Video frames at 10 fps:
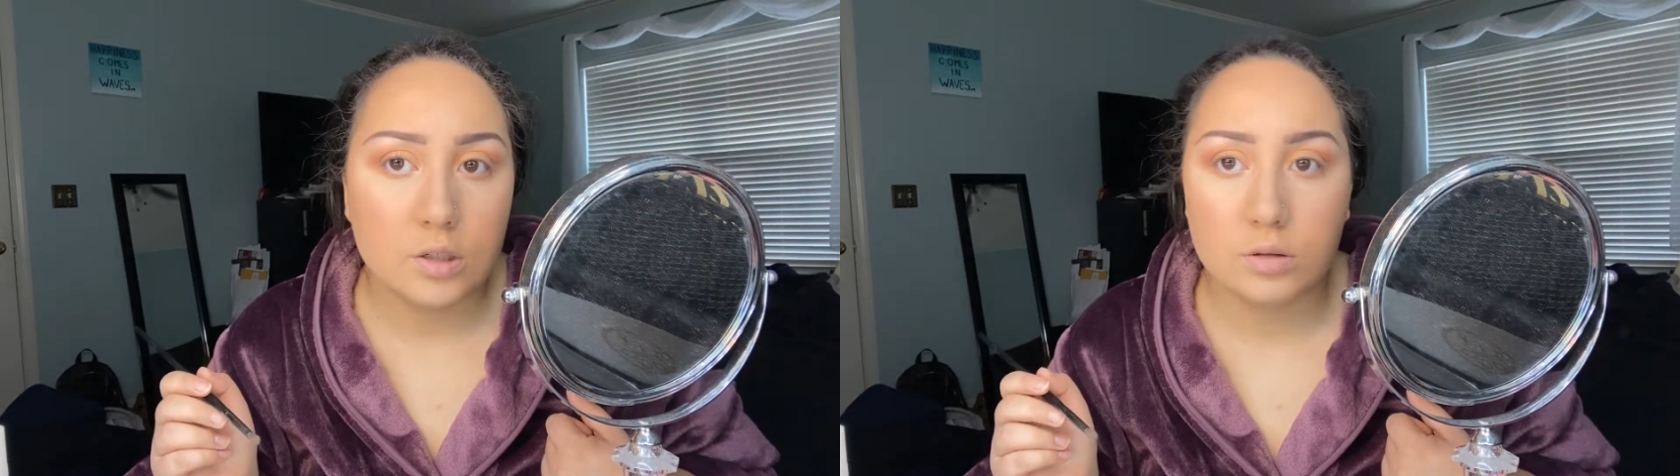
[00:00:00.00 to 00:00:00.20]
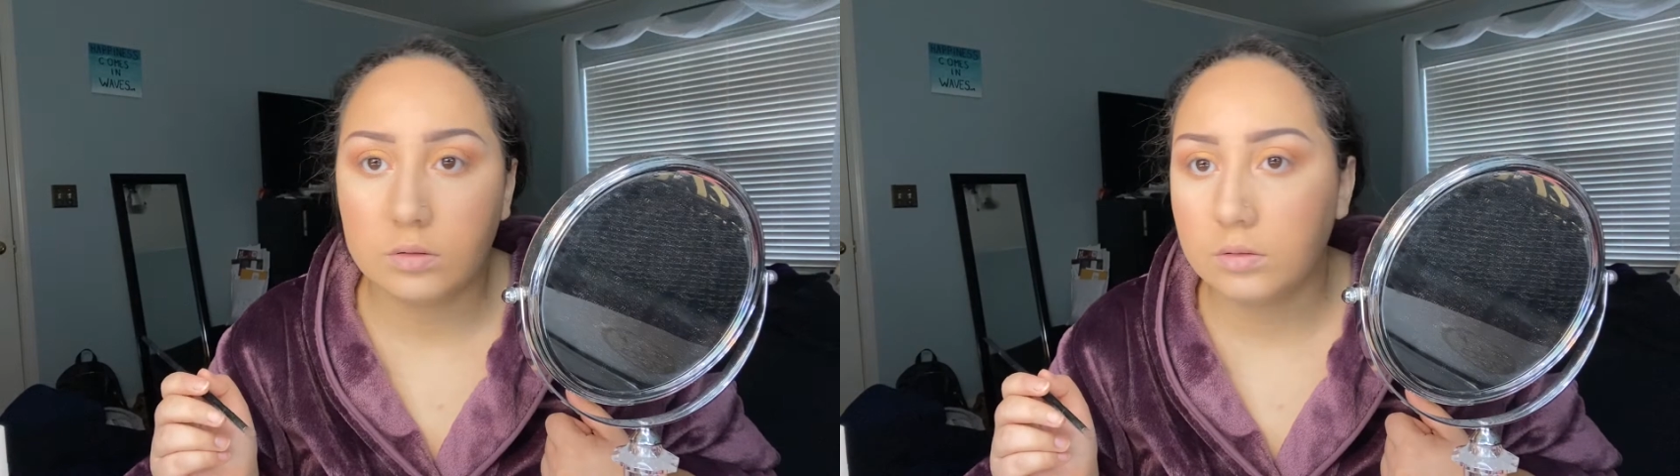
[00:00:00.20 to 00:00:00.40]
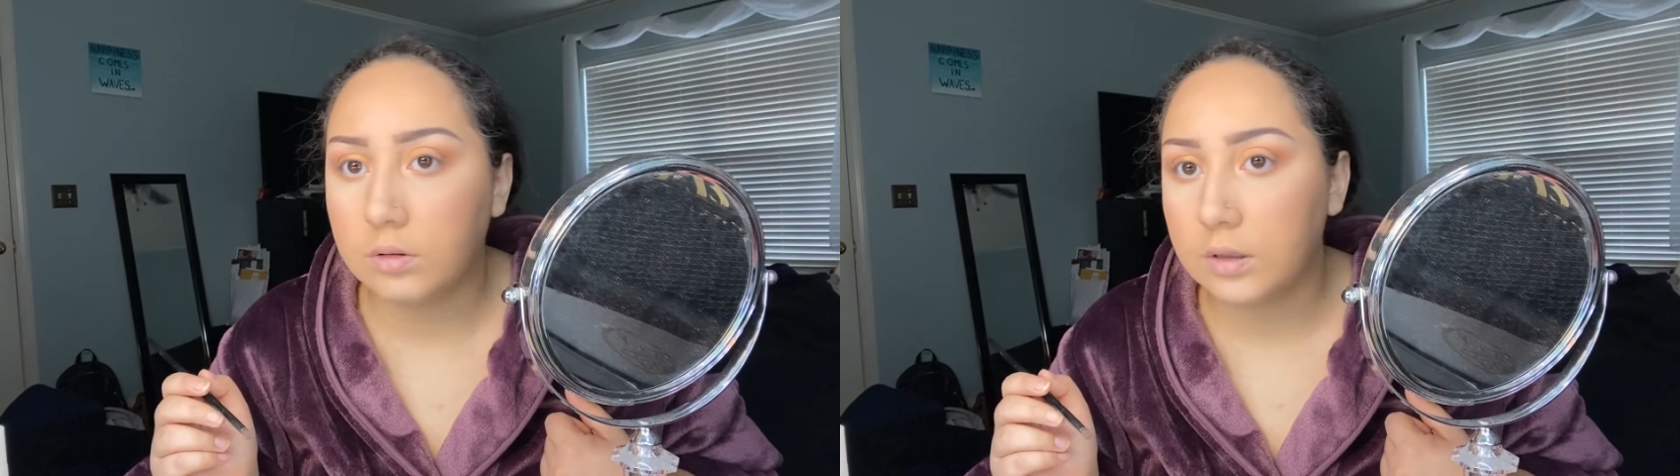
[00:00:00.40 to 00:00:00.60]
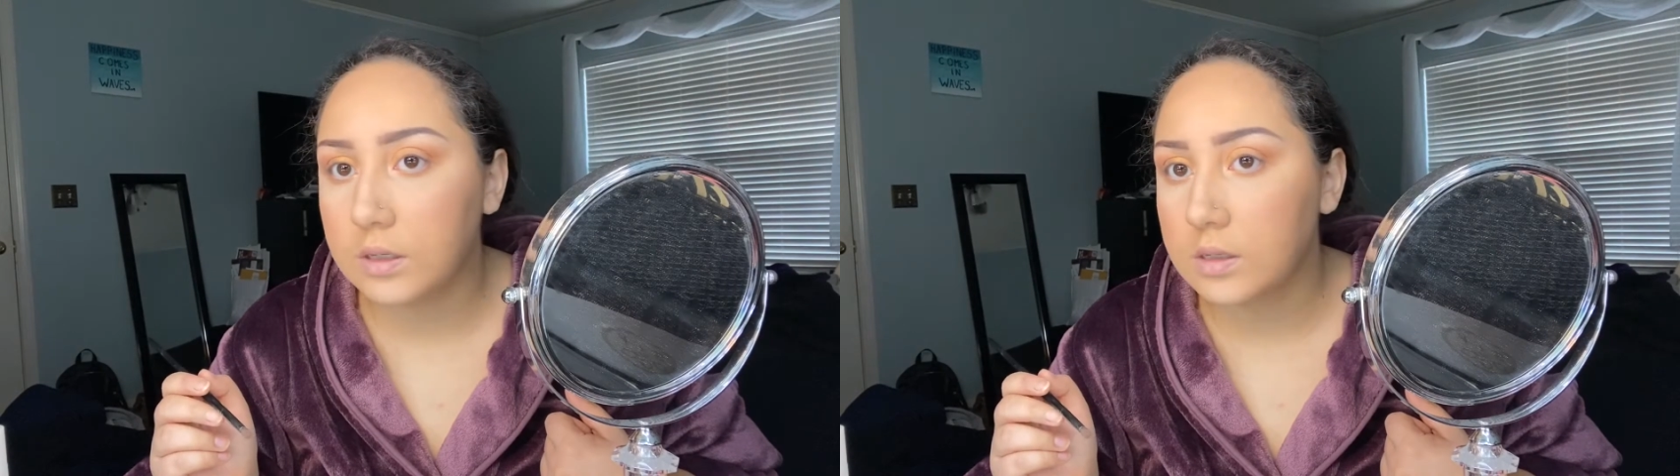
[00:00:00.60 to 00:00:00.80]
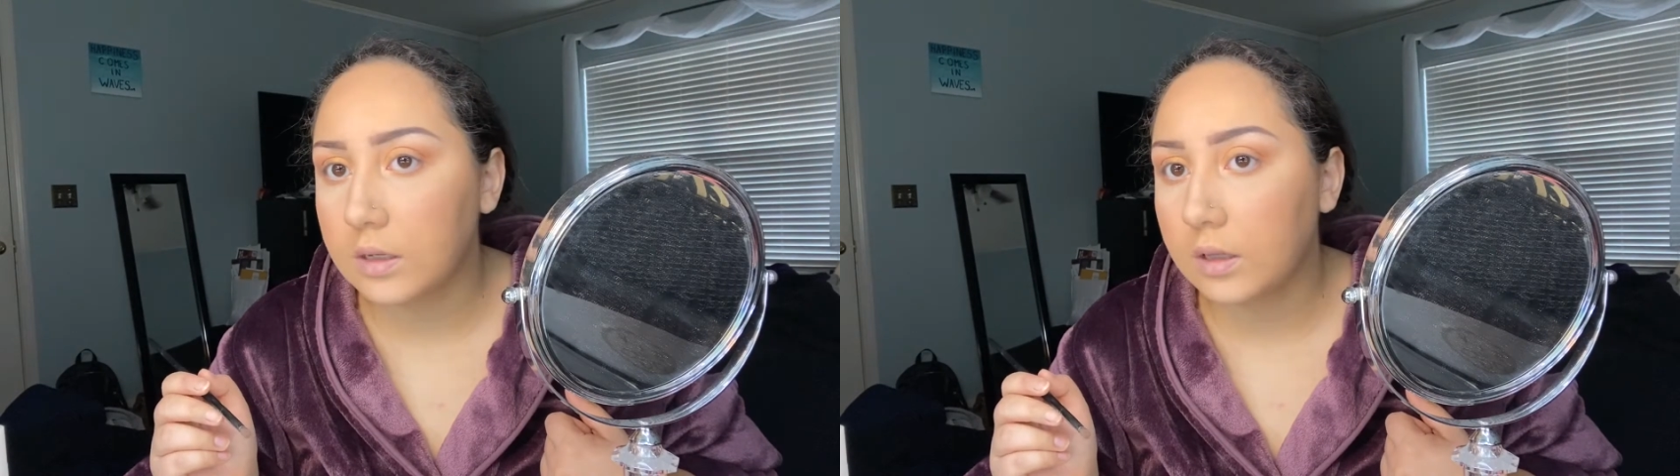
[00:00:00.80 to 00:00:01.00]
to
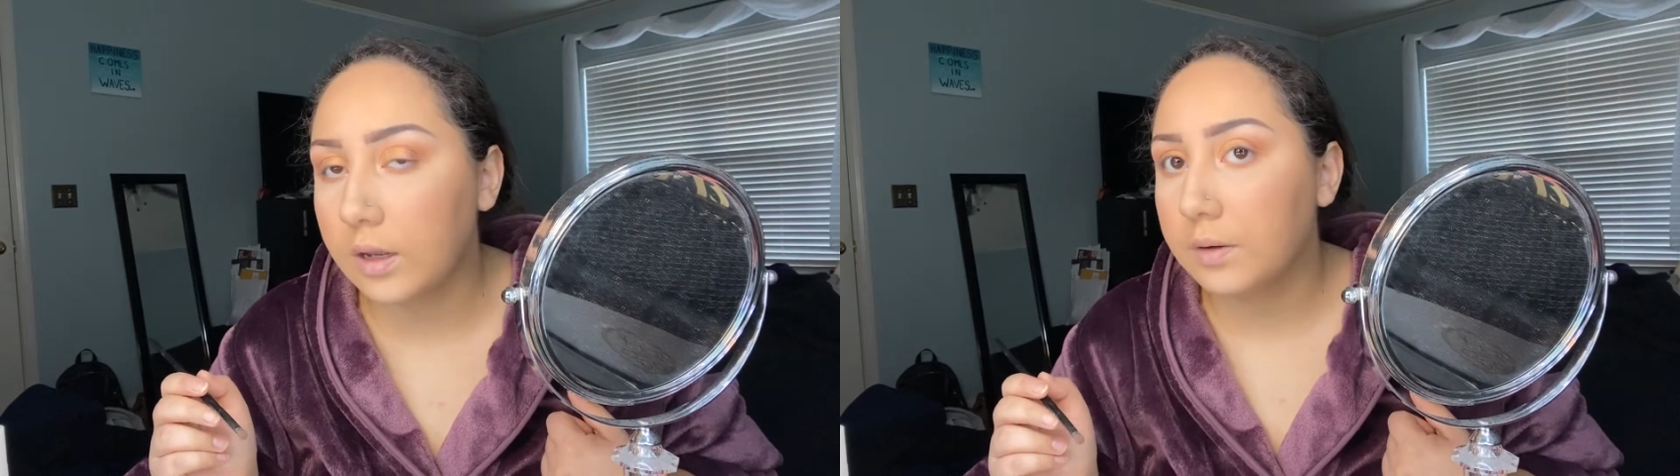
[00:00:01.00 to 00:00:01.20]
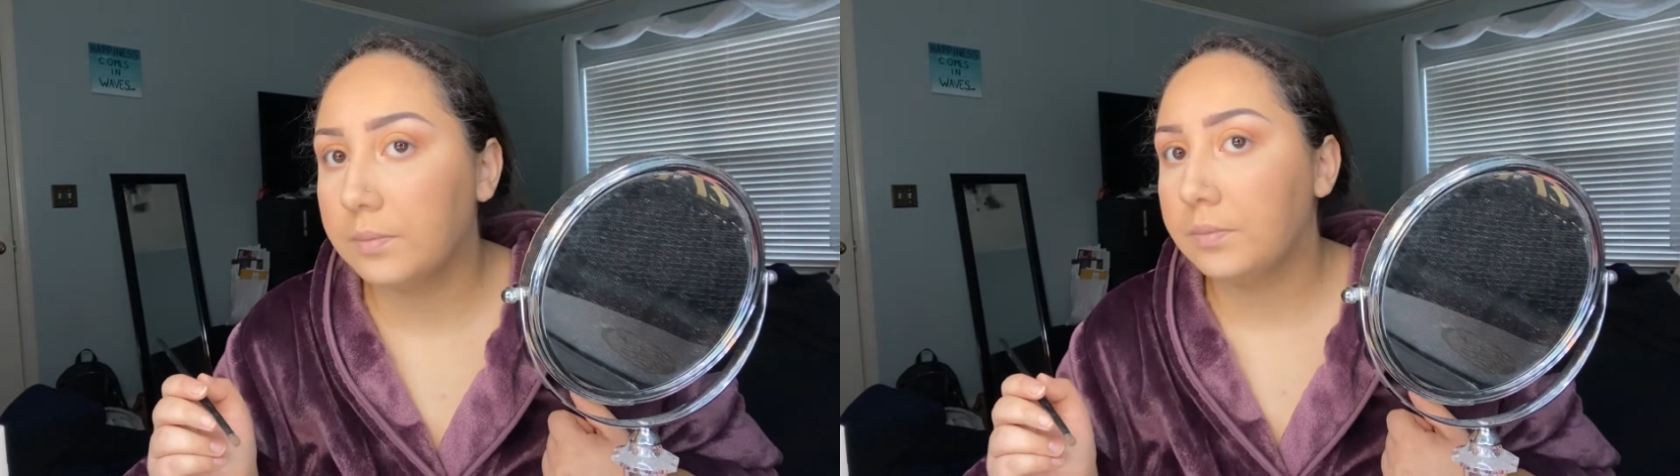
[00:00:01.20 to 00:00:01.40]
things like that.